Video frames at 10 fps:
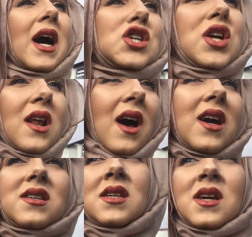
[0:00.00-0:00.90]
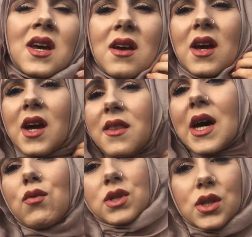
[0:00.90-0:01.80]
actually liked, and
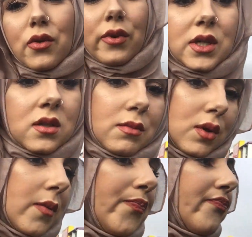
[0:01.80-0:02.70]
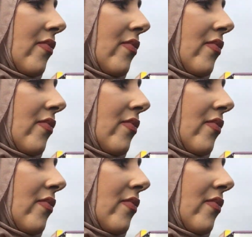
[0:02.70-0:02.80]
that was reasonable.